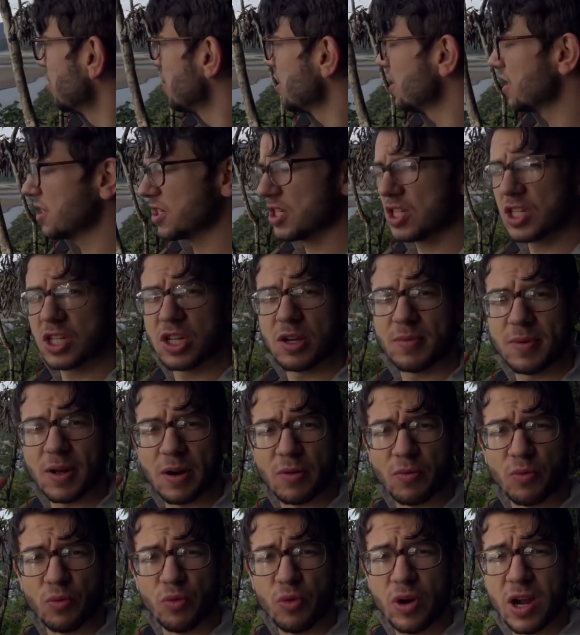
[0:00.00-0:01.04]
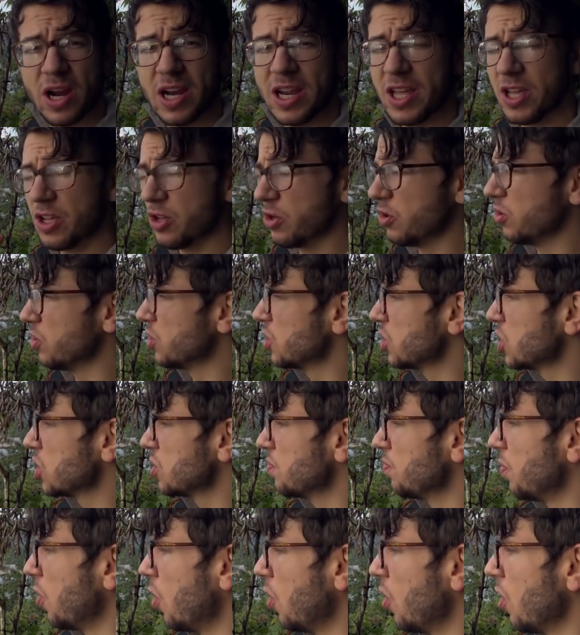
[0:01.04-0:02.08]
I think this is going to be a really good
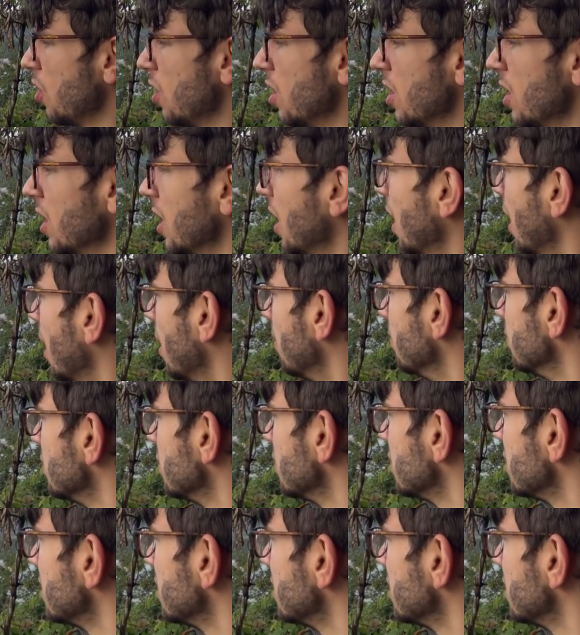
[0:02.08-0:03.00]
spot to